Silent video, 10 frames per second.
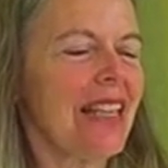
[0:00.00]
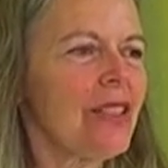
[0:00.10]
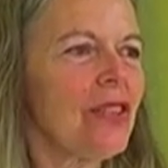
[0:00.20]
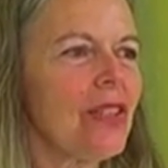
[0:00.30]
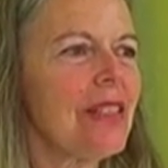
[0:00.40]

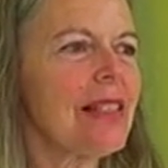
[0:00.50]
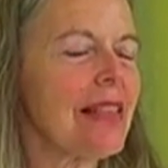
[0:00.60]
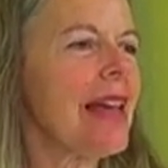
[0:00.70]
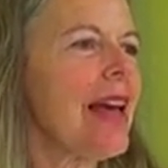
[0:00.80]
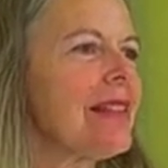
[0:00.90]
It's just
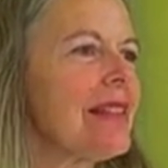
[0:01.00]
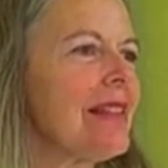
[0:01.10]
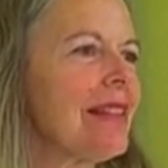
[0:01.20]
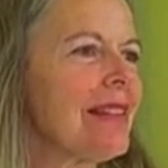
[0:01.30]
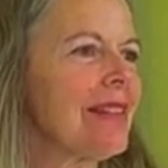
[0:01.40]
the
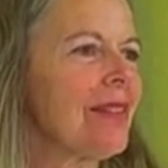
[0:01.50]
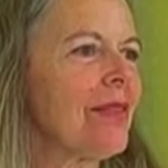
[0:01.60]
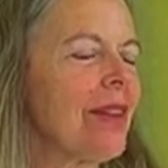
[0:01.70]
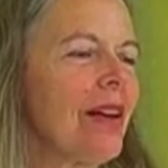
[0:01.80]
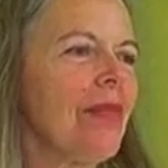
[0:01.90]
essence
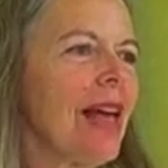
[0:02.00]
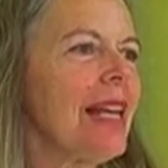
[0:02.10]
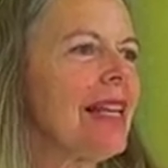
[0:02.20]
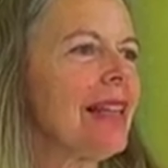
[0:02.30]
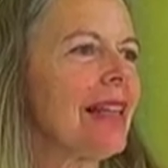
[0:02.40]
of
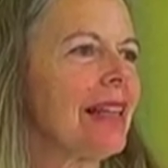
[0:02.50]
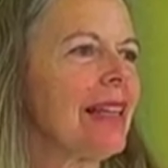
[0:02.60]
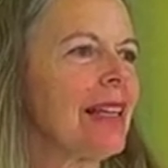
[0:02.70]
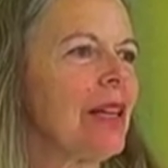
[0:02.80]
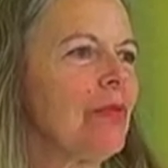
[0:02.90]
anything
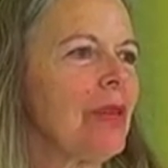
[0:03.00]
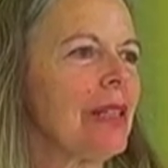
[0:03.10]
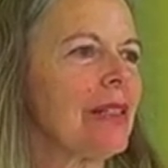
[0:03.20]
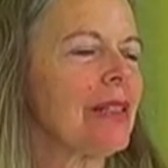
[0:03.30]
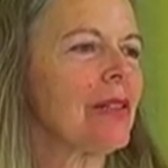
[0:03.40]
that can
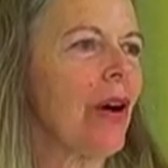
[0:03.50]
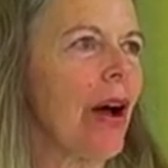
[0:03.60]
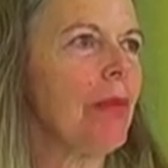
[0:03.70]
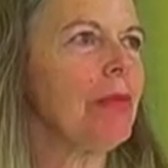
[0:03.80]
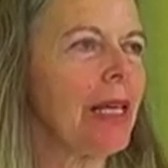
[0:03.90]
be
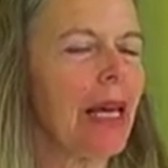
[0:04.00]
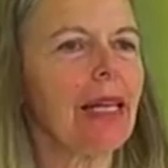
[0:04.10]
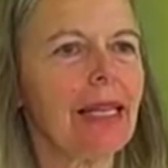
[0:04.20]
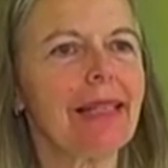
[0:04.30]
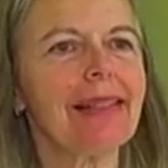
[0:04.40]
described,
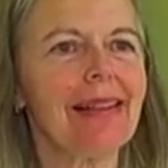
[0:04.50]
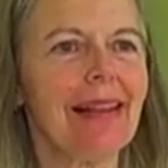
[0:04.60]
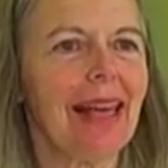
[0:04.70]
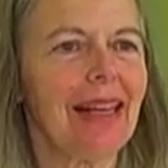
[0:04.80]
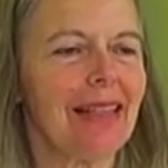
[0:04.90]
yet it
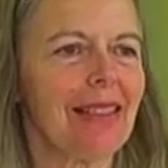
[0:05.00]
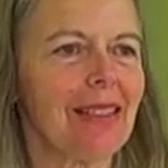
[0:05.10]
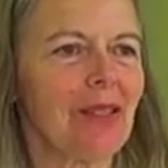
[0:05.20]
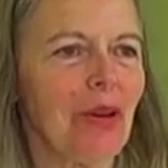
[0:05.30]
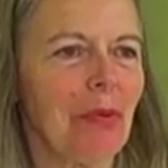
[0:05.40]
isn't any
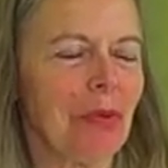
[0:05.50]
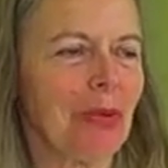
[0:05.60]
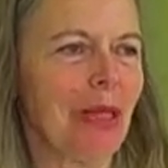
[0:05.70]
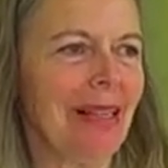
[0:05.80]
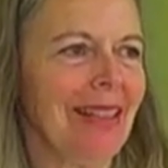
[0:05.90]

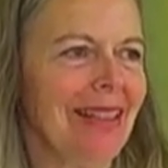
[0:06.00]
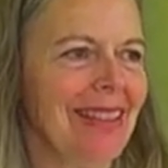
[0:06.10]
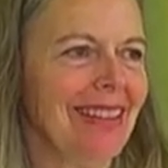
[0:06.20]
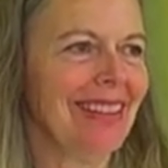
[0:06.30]
description.